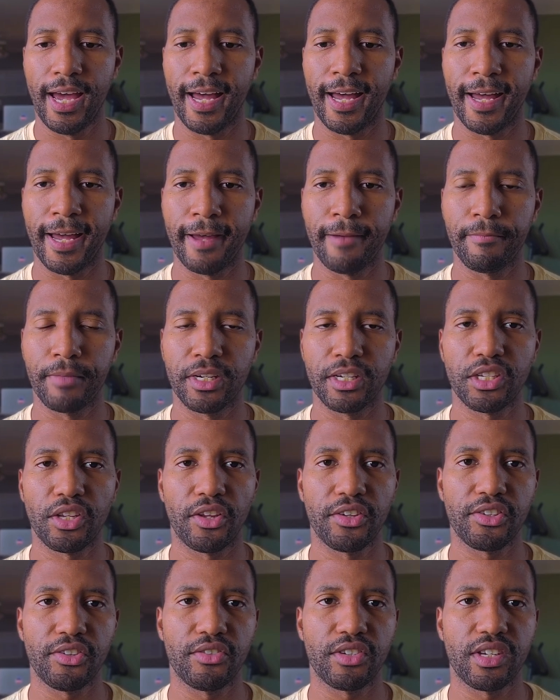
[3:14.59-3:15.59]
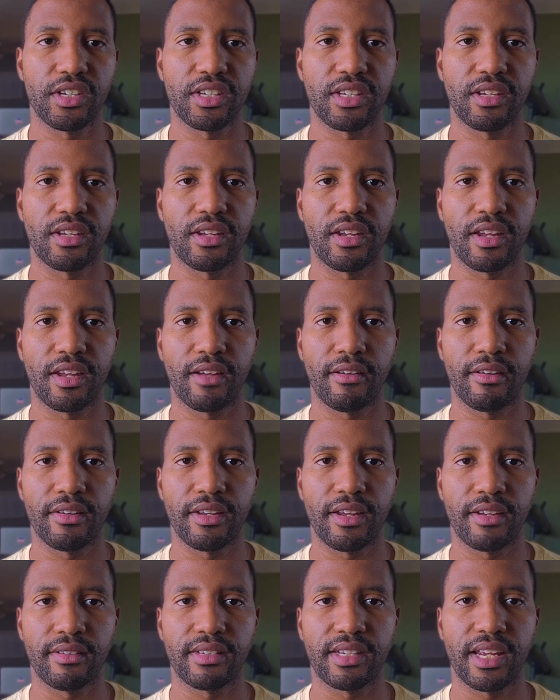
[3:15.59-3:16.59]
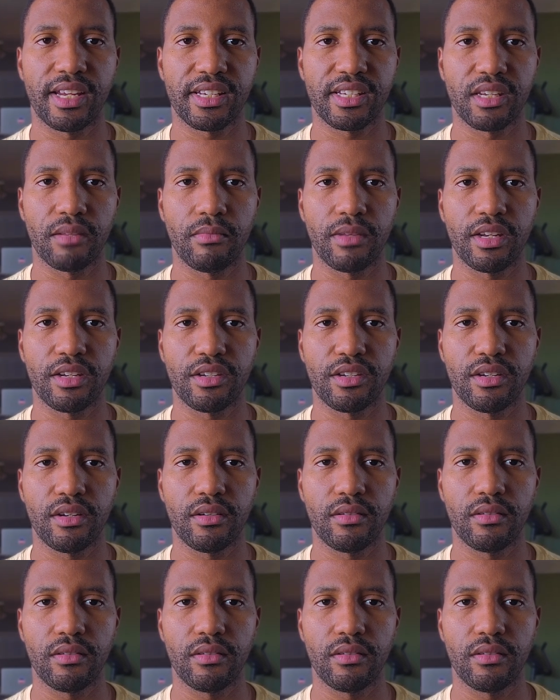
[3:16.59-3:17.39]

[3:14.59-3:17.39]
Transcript: But it's also just a testament,